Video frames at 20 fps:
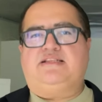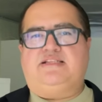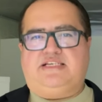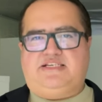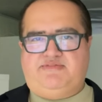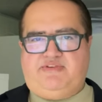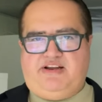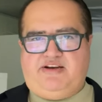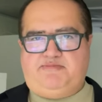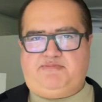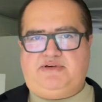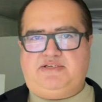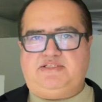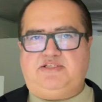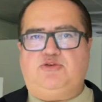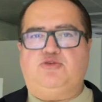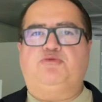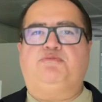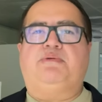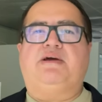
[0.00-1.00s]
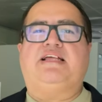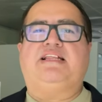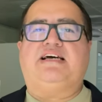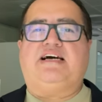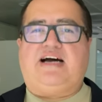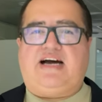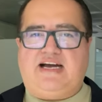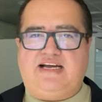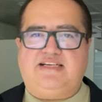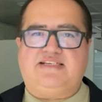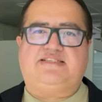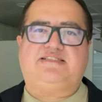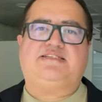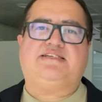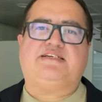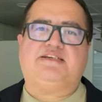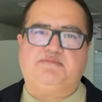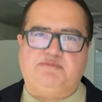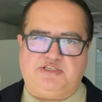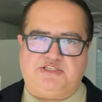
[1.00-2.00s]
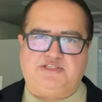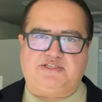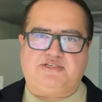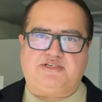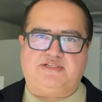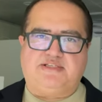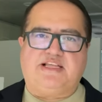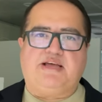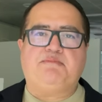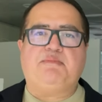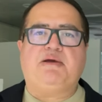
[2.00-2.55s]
the developers who pay the highest commission. They